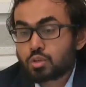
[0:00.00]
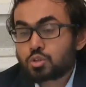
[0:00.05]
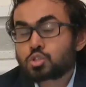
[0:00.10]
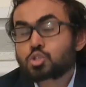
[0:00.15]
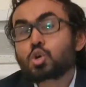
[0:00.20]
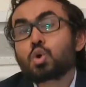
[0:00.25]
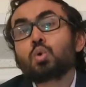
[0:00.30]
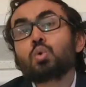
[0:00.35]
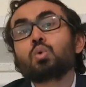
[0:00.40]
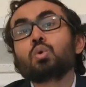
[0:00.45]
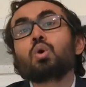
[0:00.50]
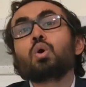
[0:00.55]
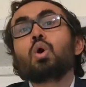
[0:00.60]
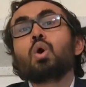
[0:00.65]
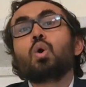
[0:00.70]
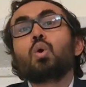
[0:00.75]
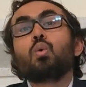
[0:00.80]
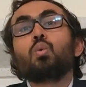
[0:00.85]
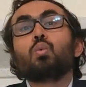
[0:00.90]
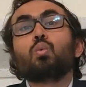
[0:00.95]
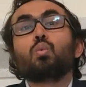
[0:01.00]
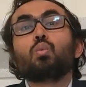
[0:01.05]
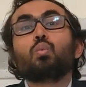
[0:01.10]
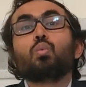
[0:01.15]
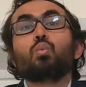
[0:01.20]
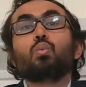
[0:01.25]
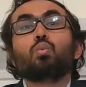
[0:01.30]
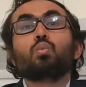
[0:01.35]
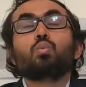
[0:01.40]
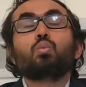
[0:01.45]
So,
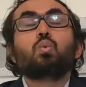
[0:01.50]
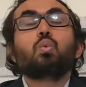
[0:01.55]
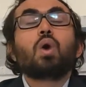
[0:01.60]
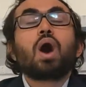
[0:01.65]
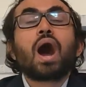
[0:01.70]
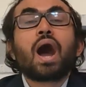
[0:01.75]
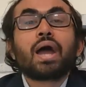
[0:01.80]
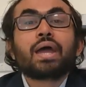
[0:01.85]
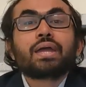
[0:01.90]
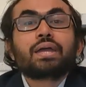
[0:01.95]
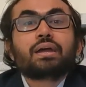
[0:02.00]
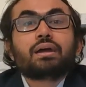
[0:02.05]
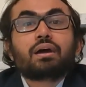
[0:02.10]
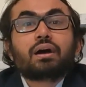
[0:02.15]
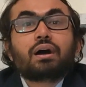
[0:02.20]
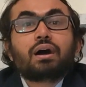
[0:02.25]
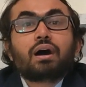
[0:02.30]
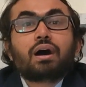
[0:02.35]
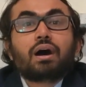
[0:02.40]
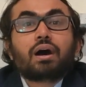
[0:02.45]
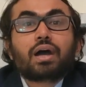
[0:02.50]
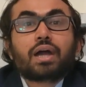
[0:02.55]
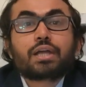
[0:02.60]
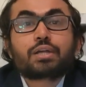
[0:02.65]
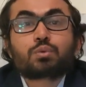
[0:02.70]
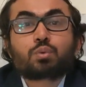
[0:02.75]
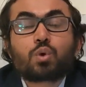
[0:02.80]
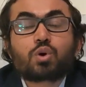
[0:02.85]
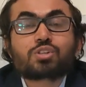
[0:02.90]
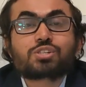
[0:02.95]
why
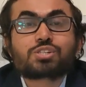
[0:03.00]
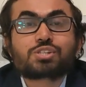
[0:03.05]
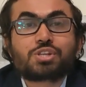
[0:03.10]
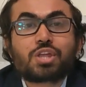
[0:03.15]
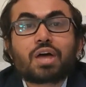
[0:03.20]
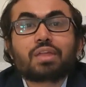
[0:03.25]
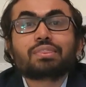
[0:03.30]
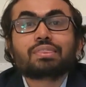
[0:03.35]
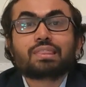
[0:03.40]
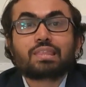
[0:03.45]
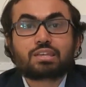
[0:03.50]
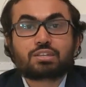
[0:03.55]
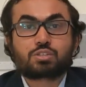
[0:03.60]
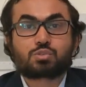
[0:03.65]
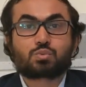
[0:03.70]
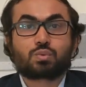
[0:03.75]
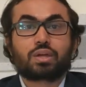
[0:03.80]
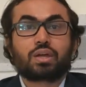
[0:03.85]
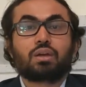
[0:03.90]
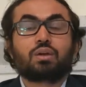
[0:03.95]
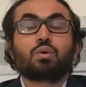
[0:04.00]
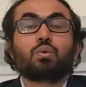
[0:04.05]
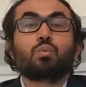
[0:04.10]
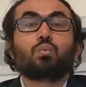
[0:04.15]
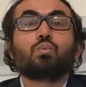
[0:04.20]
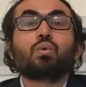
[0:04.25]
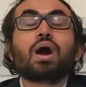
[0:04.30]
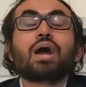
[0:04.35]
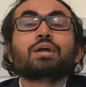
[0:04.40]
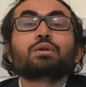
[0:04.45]
it was done this way?
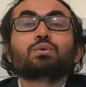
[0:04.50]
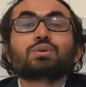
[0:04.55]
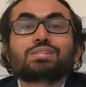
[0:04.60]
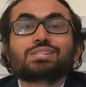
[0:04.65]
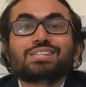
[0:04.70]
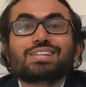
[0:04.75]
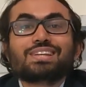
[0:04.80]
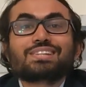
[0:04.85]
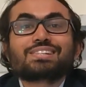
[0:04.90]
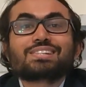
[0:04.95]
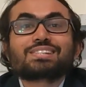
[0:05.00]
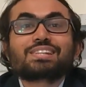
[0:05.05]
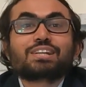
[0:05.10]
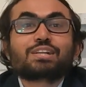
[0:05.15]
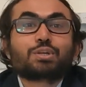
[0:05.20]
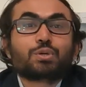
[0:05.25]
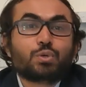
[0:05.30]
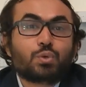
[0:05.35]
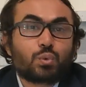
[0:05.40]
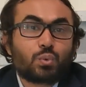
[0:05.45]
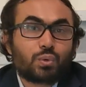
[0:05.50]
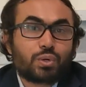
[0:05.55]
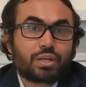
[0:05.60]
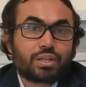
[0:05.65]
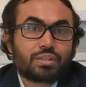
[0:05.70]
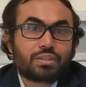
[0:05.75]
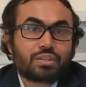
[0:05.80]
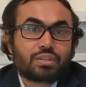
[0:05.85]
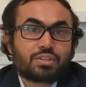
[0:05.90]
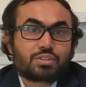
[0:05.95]
Why it was necessary to do it
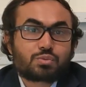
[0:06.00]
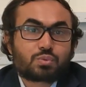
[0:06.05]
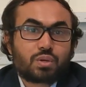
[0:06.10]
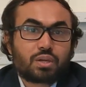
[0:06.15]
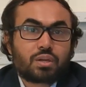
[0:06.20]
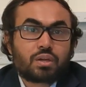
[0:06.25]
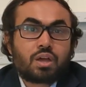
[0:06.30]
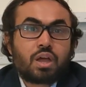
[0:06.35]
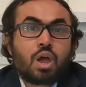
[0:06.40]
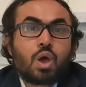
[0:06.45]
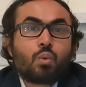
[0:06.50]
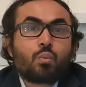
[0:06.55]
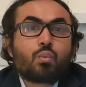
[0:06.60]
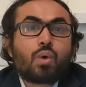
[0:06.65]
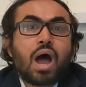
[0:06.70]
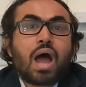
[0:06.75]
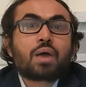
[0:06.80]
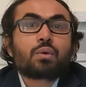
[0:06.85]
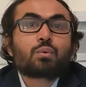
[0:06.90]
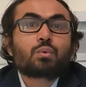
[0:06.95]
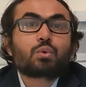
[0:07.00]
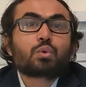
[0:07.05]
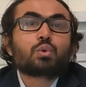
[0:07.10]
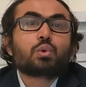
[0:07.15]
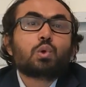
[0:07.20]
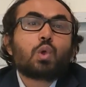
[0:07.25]
in this way? Why would you